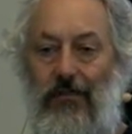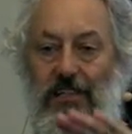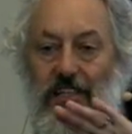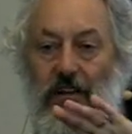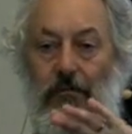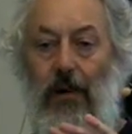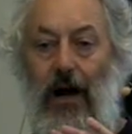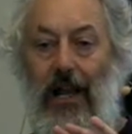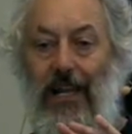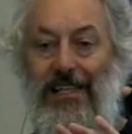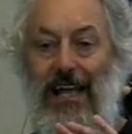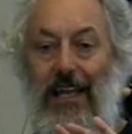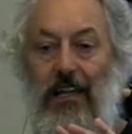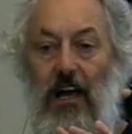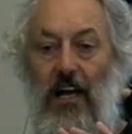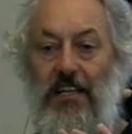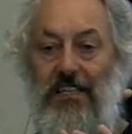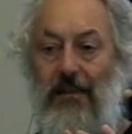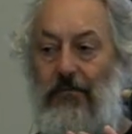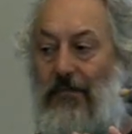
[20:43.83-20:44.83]
So minus that
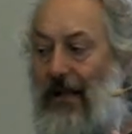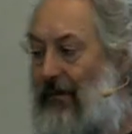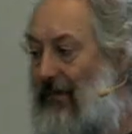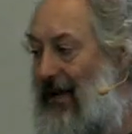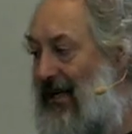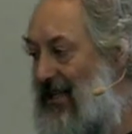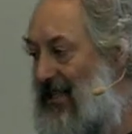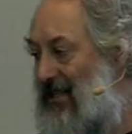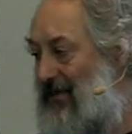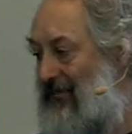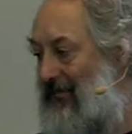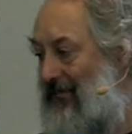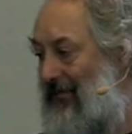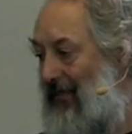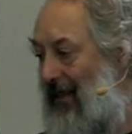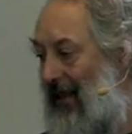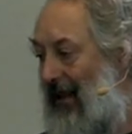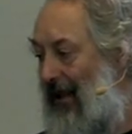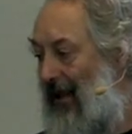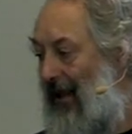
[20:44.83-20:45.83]
19 millimeters.
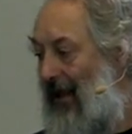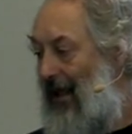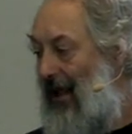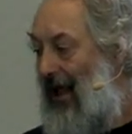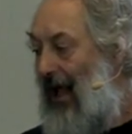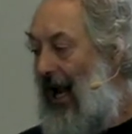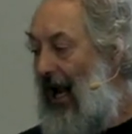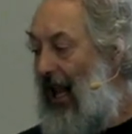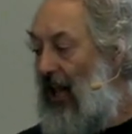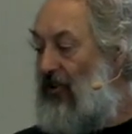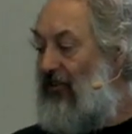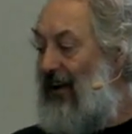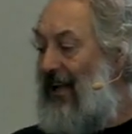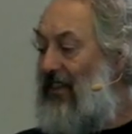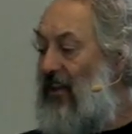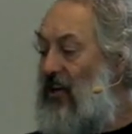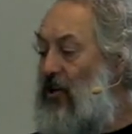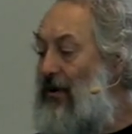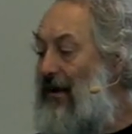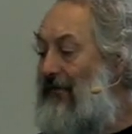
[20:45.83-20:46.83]
And I'll
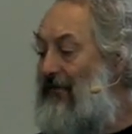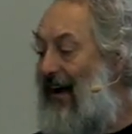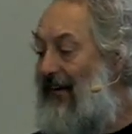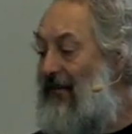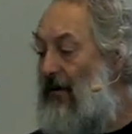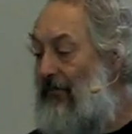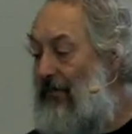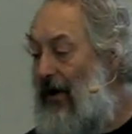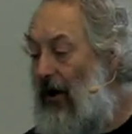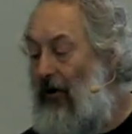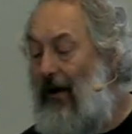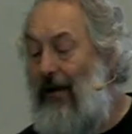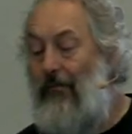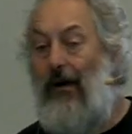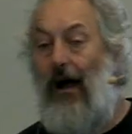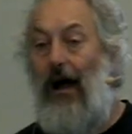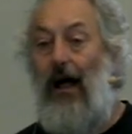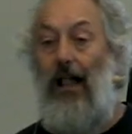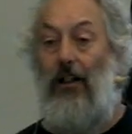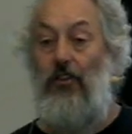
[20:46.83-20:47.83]
create the new environment
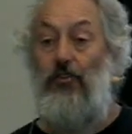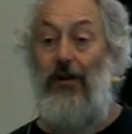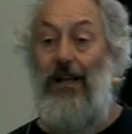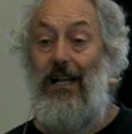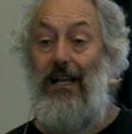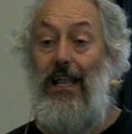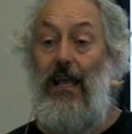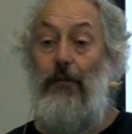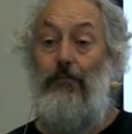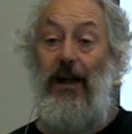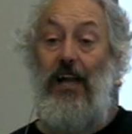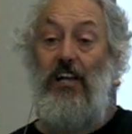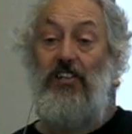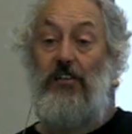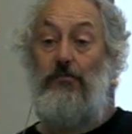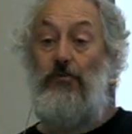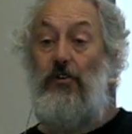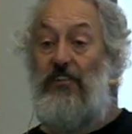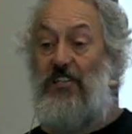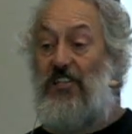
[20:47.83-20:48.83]
poem. I'll do a clear page
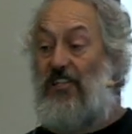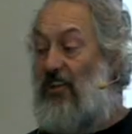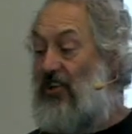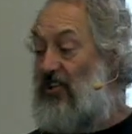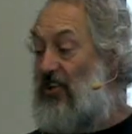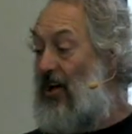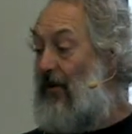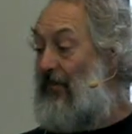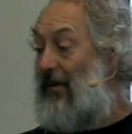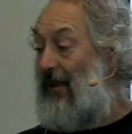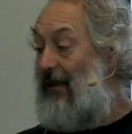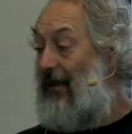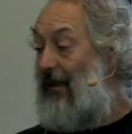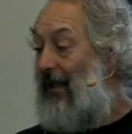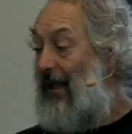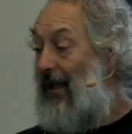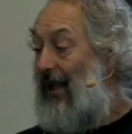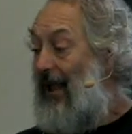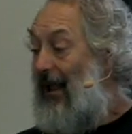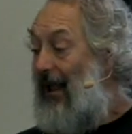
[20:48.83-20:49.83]
to move us to the top.
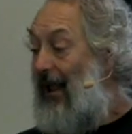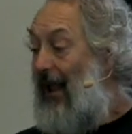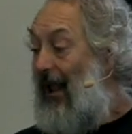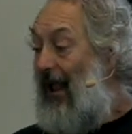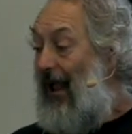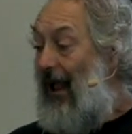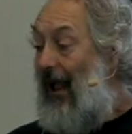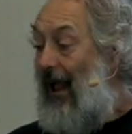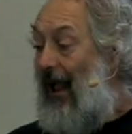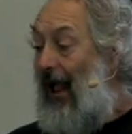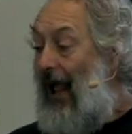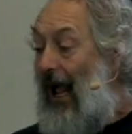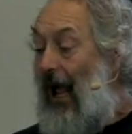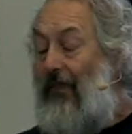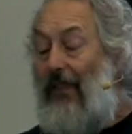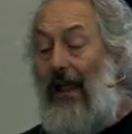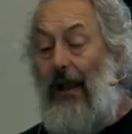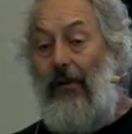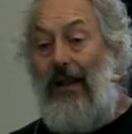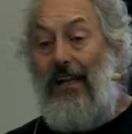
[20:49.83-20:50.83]

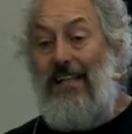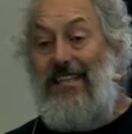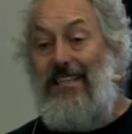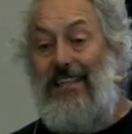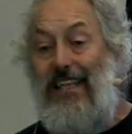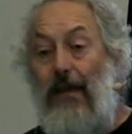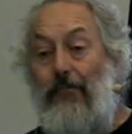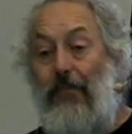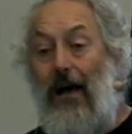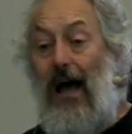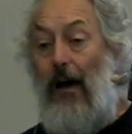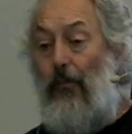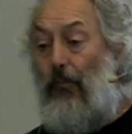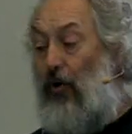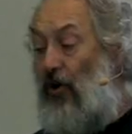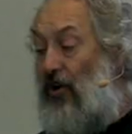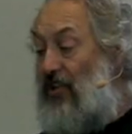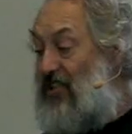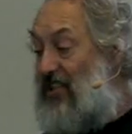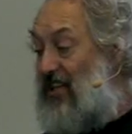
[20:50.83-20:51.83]
And then I'm going to skip
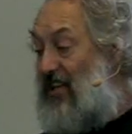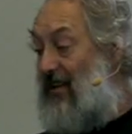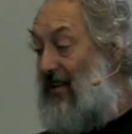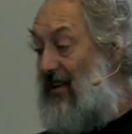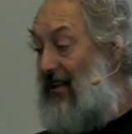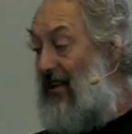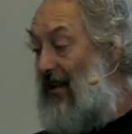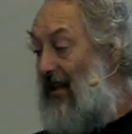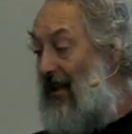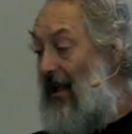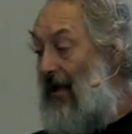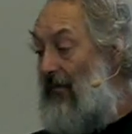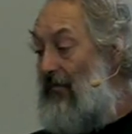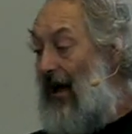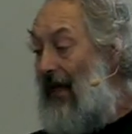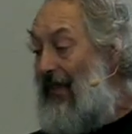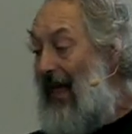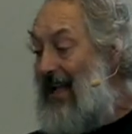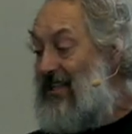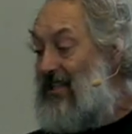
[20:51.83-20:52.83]
upwards
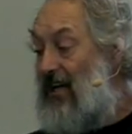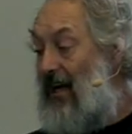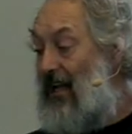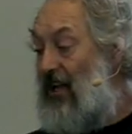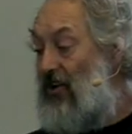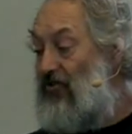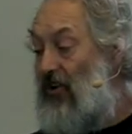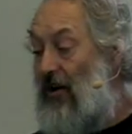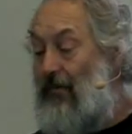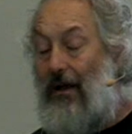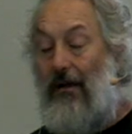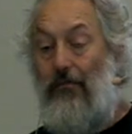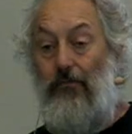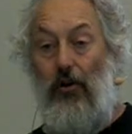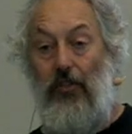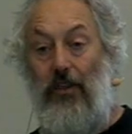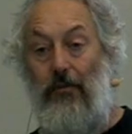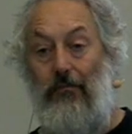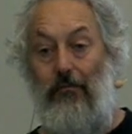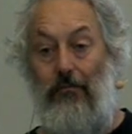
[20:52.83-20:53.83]
by that title drop and
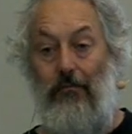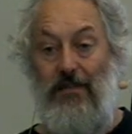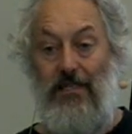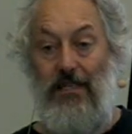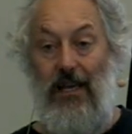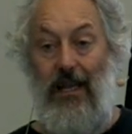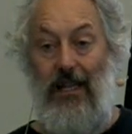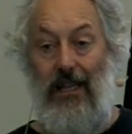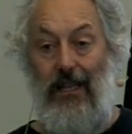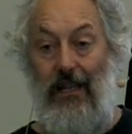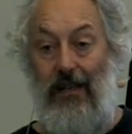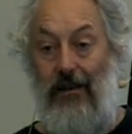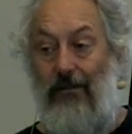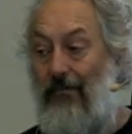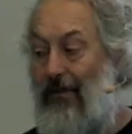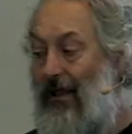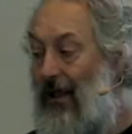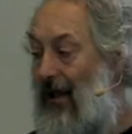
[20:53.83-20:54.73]
put the title in.